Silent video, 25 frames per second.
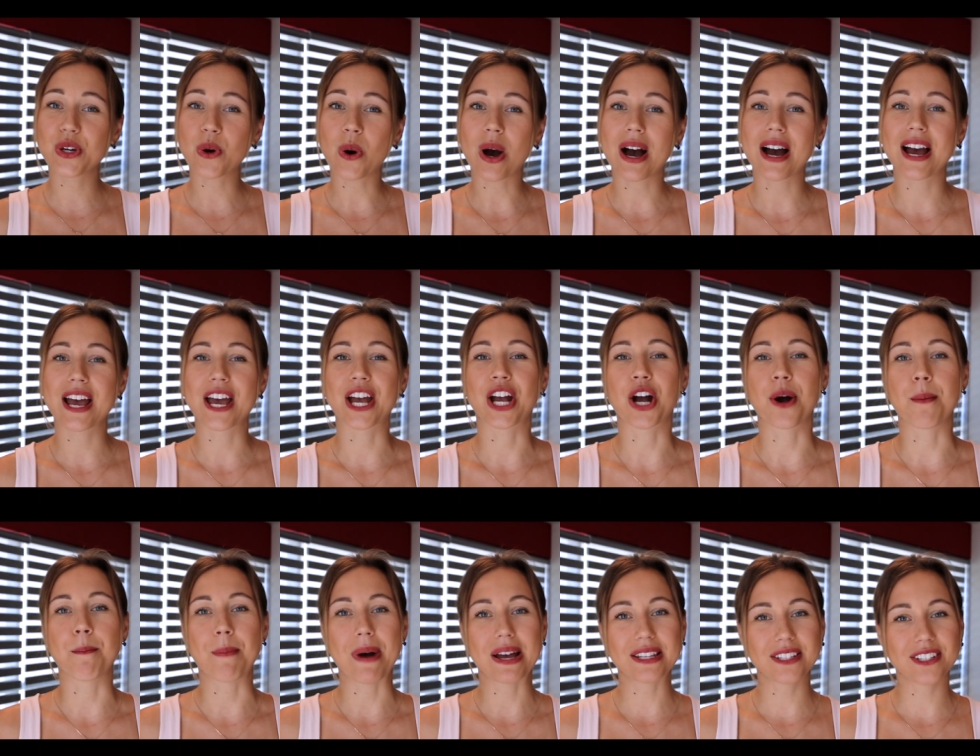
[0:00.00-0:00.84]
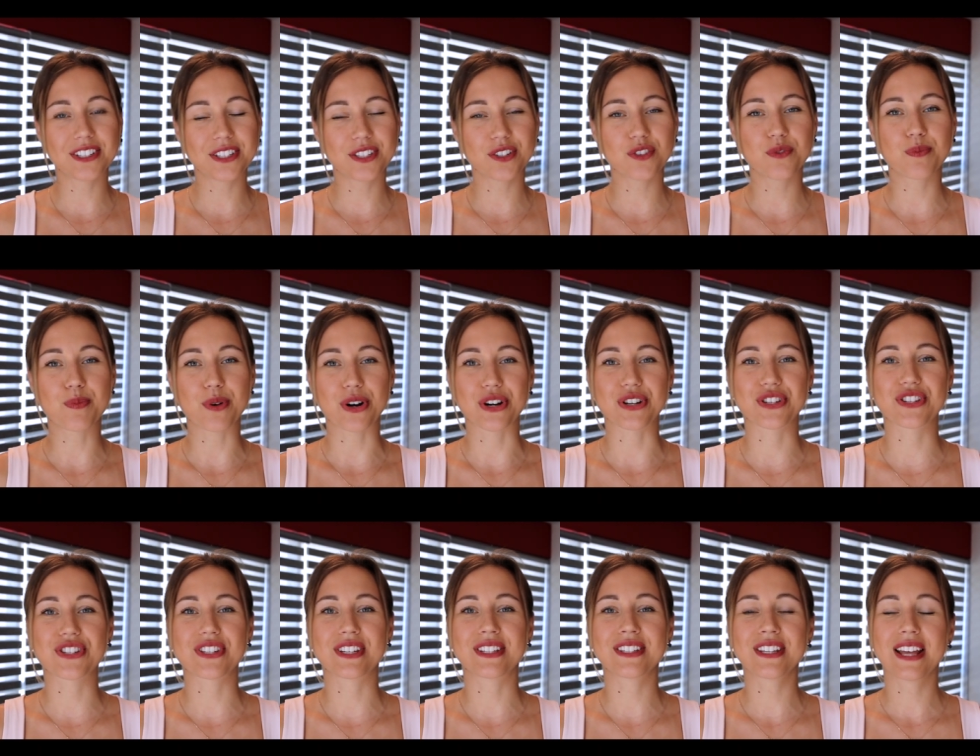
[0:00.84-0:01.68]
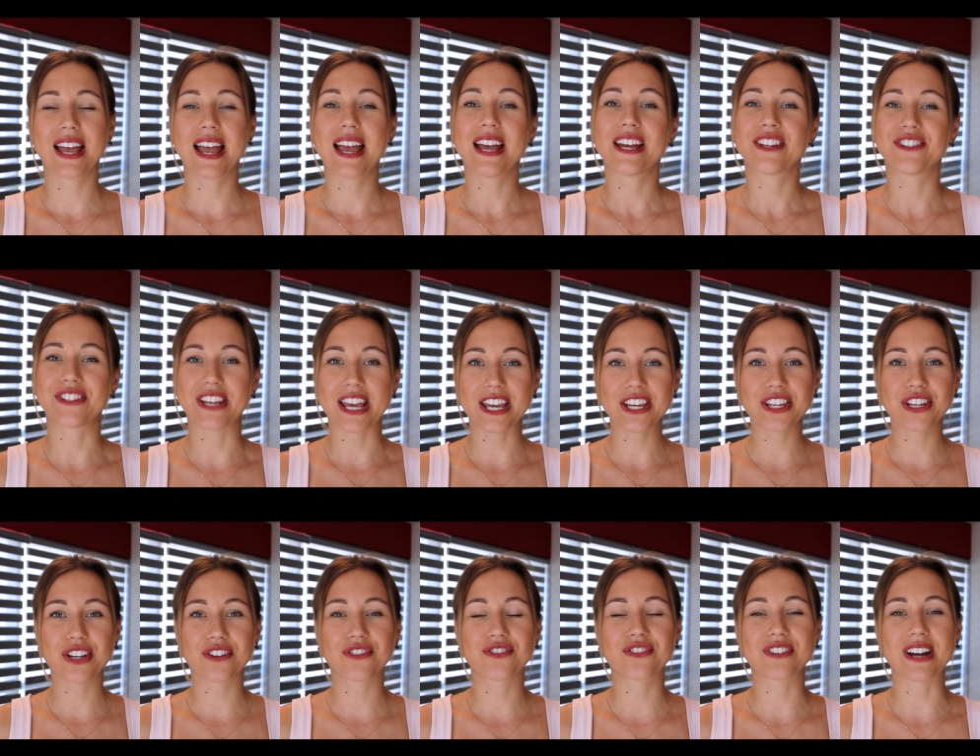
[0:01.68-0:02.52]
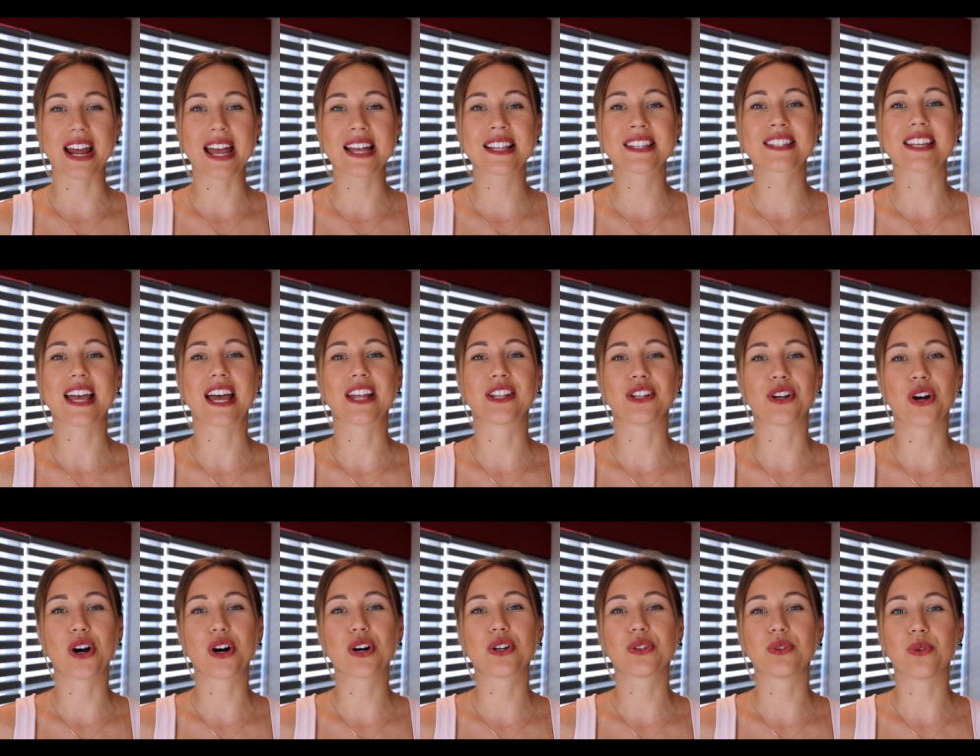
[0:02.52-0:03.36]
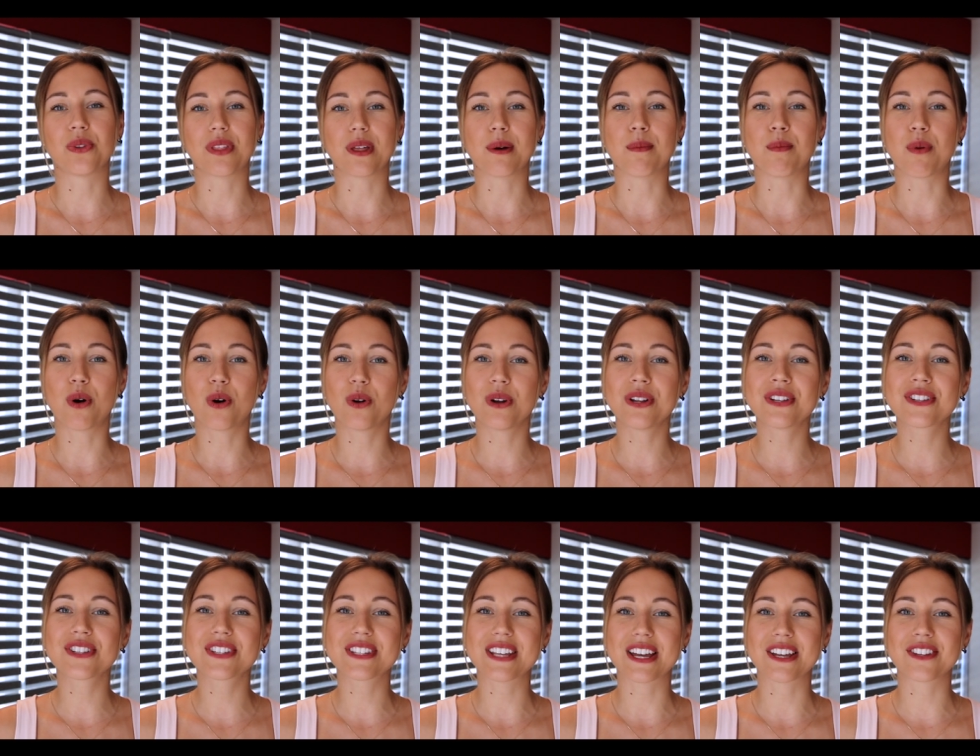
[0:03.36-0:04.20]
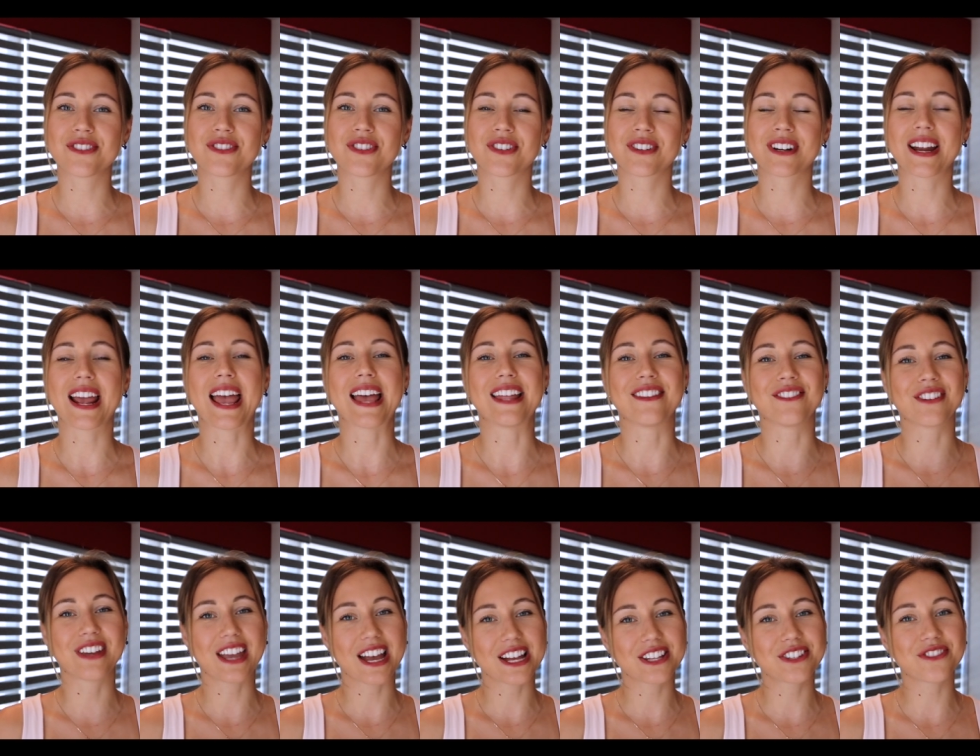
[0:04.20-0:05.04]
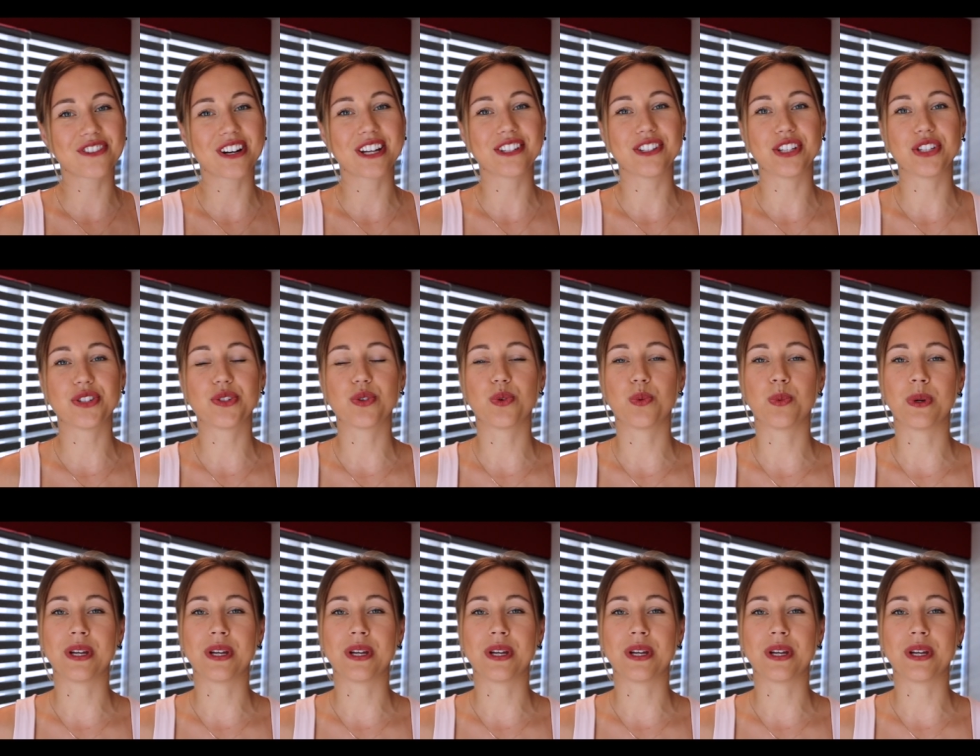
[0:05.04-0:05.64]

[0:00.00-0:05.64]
you are a competitive person, take your friends and go to the bowling center and get ready to